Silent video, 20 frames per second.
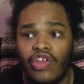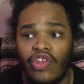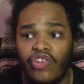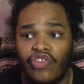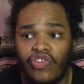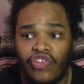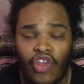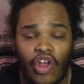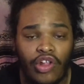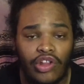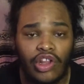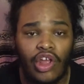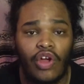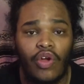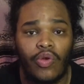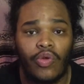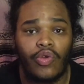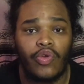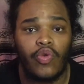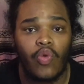
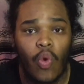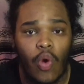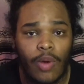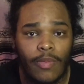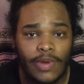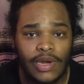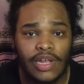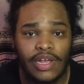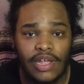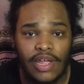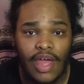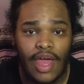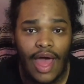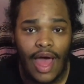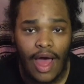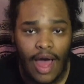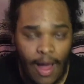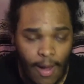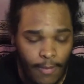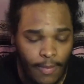solo Normani
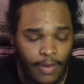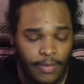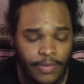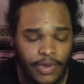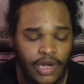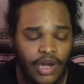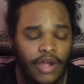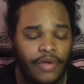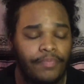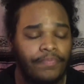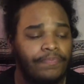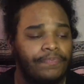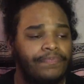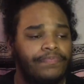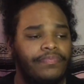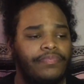album, you know?